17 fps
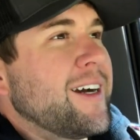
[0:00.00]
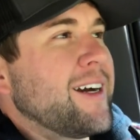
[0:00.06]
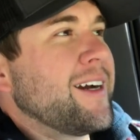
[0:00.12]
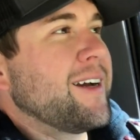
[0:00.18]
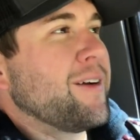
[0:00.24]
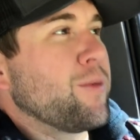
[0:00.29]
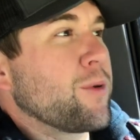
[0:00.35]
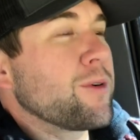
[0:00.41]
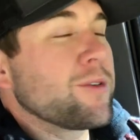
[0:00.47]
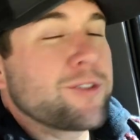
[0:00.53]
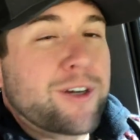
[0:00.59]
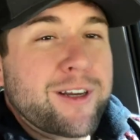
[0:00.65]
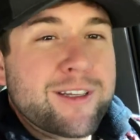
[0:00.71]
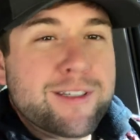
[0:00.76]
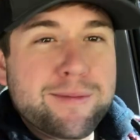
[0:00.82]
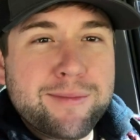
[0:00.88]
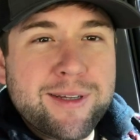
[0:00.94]
We're gonna try
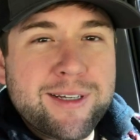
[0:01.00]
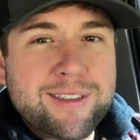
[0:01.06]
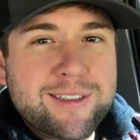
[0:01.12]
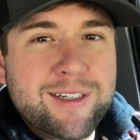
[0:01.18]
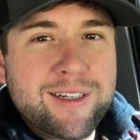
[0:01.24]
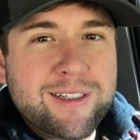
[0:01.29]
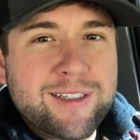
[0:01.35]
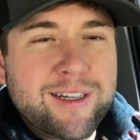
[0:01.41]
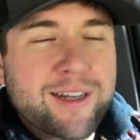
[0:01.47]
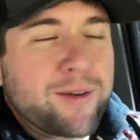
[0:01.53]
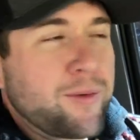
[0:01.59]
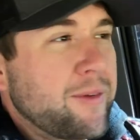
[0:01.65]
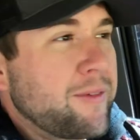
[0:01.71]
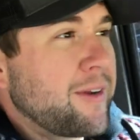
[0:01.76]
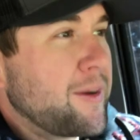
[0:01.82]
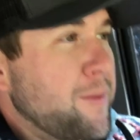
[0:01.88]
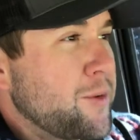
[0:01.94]
to get some things done today.
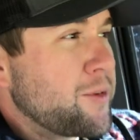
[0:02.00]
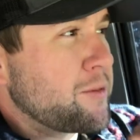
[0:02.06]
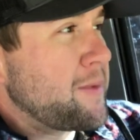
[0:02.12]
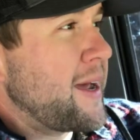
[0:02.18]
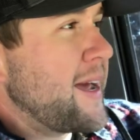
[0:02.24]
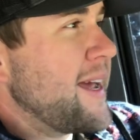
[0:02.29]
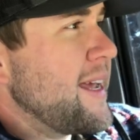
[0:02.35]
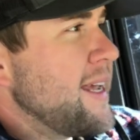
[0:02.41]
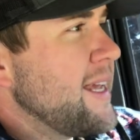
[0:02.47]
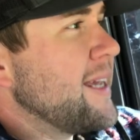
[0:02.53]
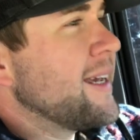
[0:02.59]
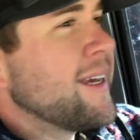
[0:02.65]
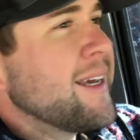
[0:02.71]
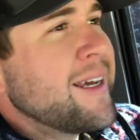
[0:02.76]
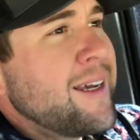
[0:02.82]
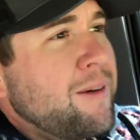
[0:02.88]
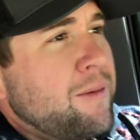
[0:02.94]
We've got to move some hay,
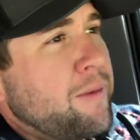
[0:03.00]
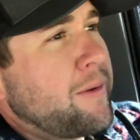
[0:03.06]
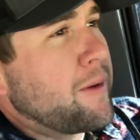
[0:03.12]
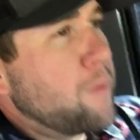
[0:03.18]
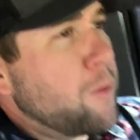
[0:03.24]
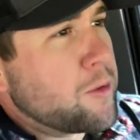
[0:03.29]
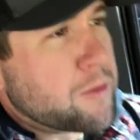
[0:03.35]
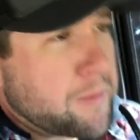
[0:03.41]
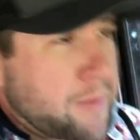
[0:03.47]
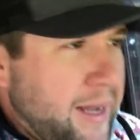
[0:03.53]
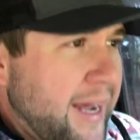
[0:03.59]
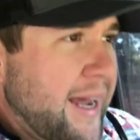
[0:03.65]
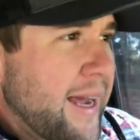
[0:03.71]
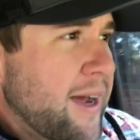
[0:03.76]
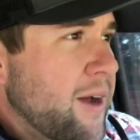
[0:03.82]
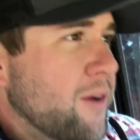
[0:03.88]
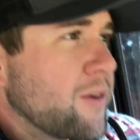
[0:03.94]
we've got to move some
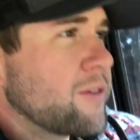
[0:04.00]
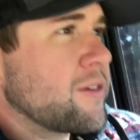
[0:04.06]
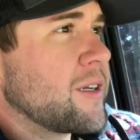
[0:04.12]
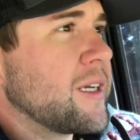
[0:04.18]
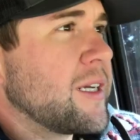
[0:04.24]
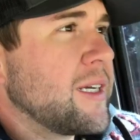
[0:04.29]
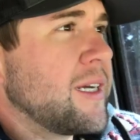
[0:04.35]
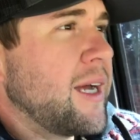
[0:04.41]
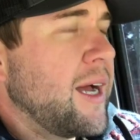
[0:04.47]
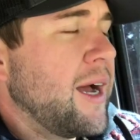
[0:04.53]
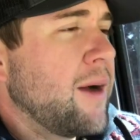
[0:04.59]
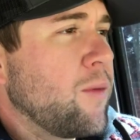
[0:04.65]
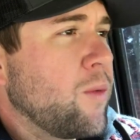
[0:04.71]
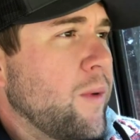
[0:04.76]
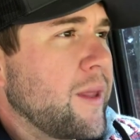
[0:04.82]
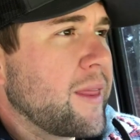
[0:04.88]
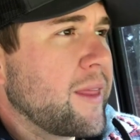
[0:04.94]
cows.
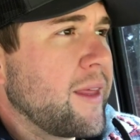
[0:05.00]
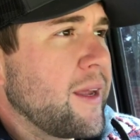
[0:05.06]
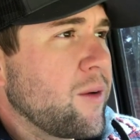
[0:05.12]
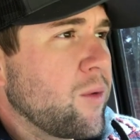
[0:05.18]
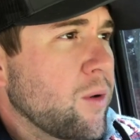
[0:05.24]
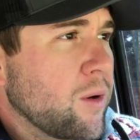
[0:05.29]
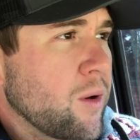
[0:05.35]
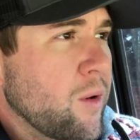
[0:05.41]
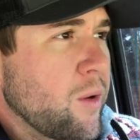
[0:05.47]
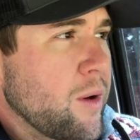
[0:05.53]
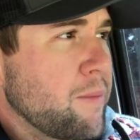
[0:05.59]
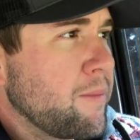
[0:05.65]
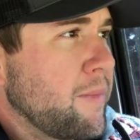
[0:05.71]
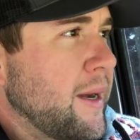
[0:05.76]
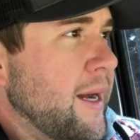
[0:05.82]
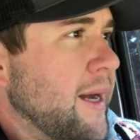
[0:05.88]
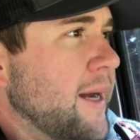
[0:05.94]
We think we're gonna go ahead
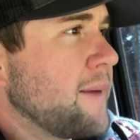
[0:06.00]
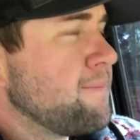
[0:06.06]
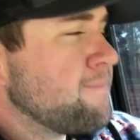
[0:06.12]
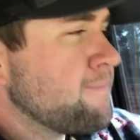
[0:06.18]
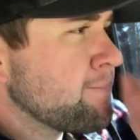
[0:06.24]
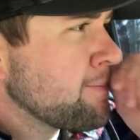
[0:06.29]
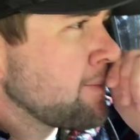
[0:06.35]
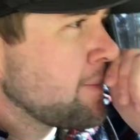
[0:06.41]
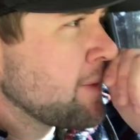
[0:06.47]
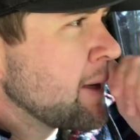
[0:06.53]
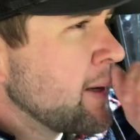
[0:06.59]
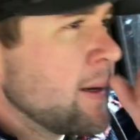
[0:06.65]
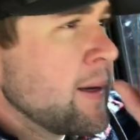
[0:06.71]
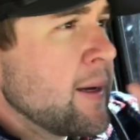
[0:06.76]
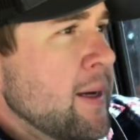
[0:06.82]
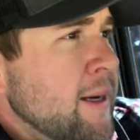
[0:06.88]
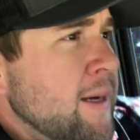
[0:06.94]
and buy
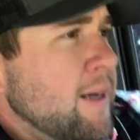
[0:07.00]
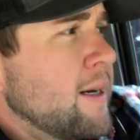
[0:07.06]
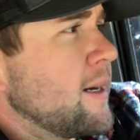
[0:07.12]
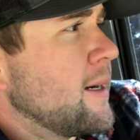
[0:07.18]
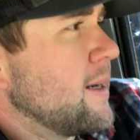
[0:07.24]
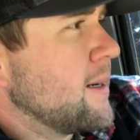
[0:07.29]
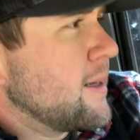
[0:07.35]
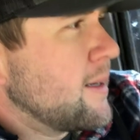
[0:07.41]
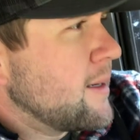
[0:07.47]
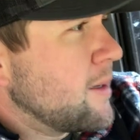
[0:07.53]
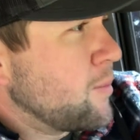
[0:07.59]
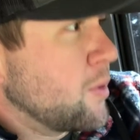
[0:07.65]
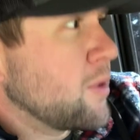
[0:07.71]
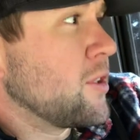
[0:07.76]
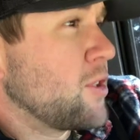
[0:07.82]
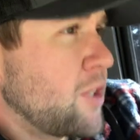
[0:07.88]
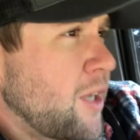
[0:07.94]
I
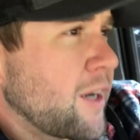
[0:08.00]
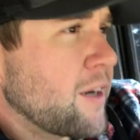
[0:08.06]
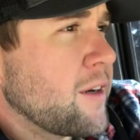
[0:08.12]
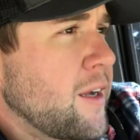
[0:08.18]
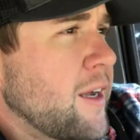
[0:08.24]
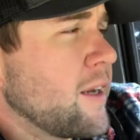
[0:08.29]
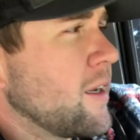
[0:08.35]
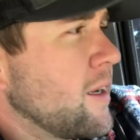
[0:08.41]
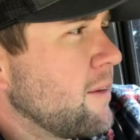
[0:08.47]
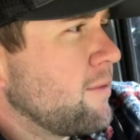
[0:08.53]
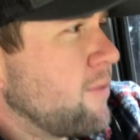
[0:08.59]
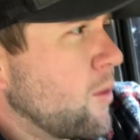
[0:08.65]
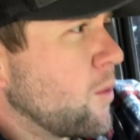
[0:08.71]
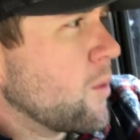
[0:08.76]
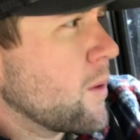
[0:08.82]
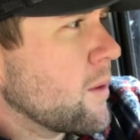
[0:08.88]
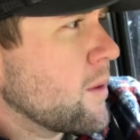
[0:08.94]
put the shocker knot up
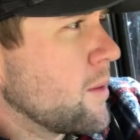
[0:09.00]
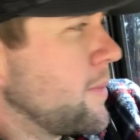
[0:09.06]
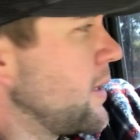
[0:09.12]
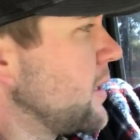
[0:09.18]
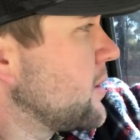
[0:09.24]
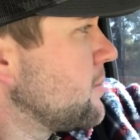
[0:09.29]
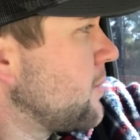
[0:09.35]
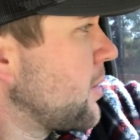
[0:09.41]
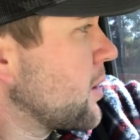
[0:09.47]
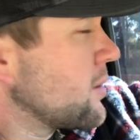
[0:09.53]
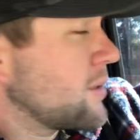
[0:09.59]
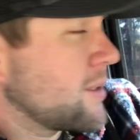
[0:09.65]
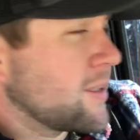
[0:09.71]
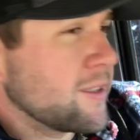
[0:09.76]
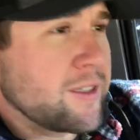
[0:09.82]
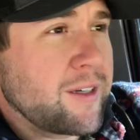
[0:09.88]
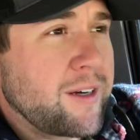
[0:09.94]
for the meat birds
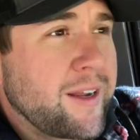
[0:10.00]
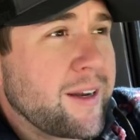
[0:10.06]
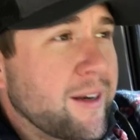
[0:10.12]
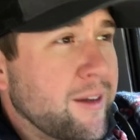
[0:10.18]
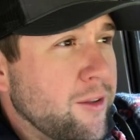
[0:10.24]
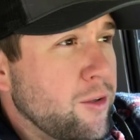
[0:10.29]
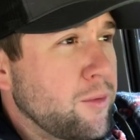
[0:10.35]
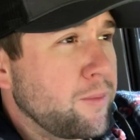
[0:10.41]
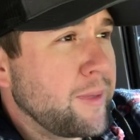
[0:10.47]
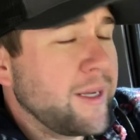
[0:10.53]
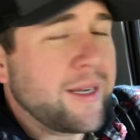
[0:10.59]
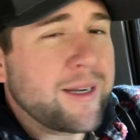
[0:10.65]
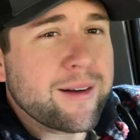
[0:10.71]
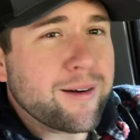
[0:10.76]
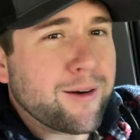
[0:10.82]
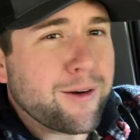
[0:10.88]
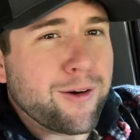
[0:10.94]
because they're getting a little
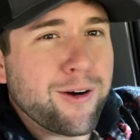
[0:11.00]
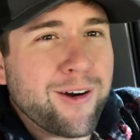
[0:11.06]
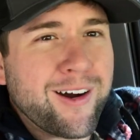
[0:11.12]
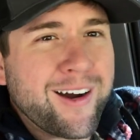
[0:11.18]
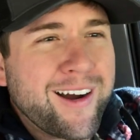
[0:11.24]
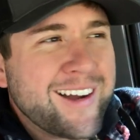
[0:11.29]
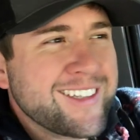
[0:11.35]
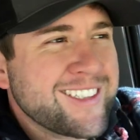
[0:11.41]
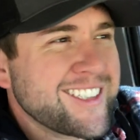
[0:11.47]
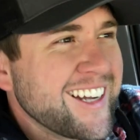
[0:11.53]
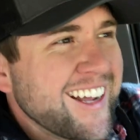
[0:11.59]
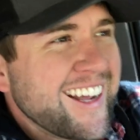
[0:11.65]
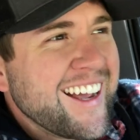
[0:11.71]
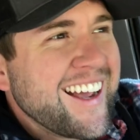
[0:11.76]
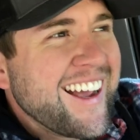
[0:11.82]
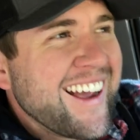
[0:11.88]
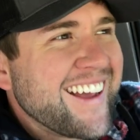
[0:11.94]
big in our garage.
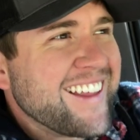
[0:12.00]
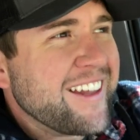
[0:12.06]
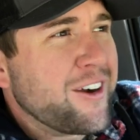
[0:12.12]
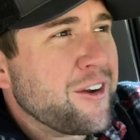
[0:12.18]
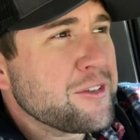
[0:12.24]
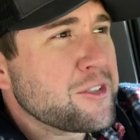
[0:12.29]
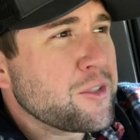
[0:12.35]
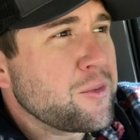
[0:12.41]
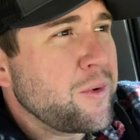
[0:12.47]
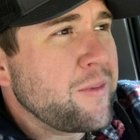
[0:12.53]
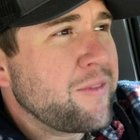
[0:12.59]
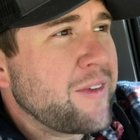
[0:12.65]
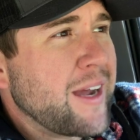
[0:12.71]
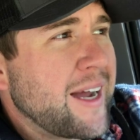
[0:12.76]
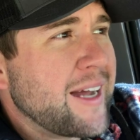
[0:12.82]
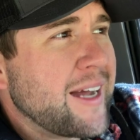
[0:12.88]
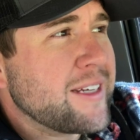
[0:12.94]
And then also we've
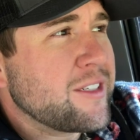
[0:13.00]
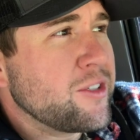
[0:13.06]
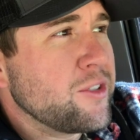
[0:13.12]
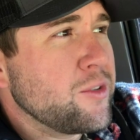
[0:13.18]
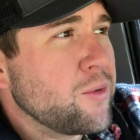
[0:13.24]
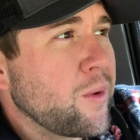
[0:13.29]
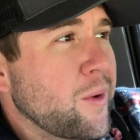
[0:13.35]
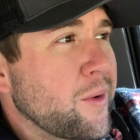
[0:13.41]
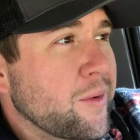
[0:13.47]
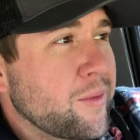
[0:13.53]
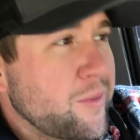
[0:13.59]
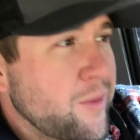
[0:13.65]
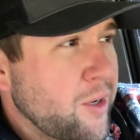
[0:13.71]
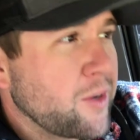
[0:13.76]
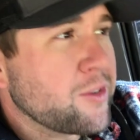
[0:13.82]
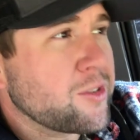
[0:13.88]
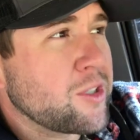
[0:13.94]
got to where
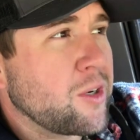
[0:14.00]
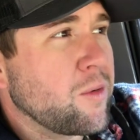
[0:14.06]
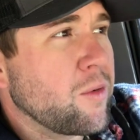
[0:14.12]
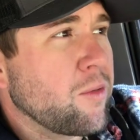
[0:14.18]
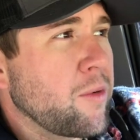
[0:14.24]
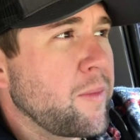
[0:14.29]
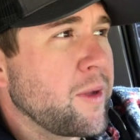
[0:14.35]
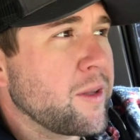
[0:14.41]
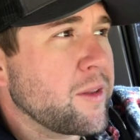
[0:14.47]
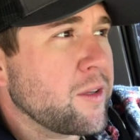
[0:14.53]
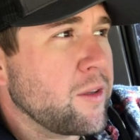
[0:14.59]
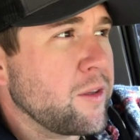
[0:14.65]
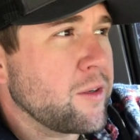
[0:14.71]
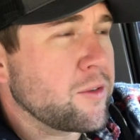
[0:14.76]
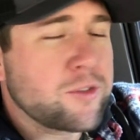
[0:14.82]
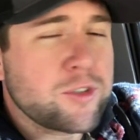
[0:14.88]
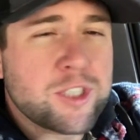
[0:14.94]
y'all saw where we built the
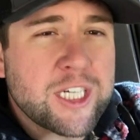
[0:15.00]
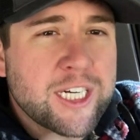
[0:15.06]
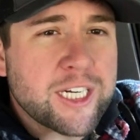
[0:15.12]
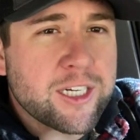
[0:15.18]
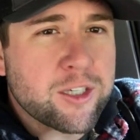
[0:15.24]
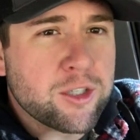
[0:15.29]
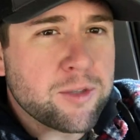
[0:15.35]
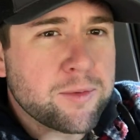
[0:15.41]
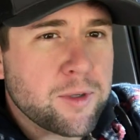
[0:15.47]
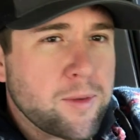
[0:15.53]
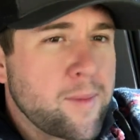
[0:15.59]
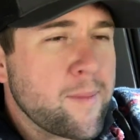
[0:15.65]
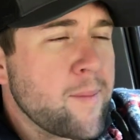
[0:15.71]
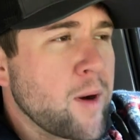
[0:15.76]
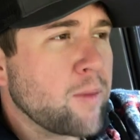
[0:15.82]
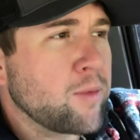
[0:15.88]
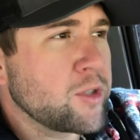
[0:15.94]
little chicken coop, the
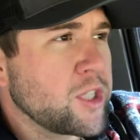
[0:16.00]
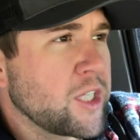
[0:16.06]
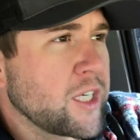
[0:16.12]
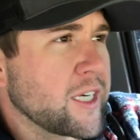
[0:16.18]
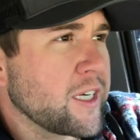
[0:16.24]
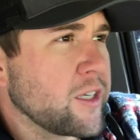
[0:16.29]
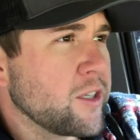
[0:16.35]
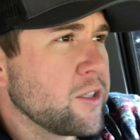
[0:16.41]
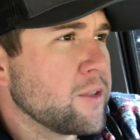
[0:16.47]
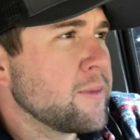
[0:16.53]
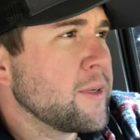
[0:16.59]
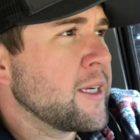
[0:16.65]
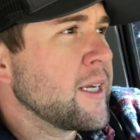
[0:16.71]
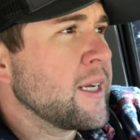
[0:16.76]
mobile chicken coop.